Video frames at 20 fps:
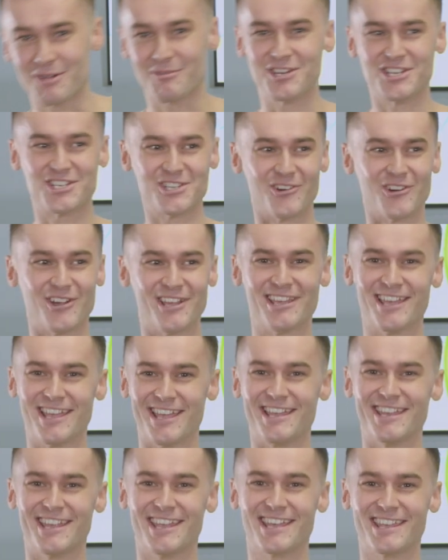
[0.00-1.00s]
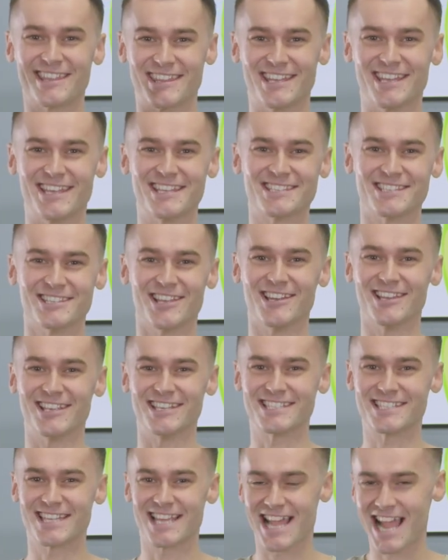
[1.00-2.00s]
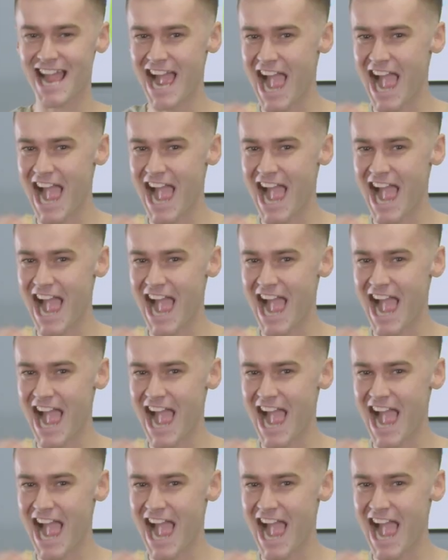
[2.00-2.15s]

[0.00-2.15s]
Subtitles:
to enjoy eating these lollies.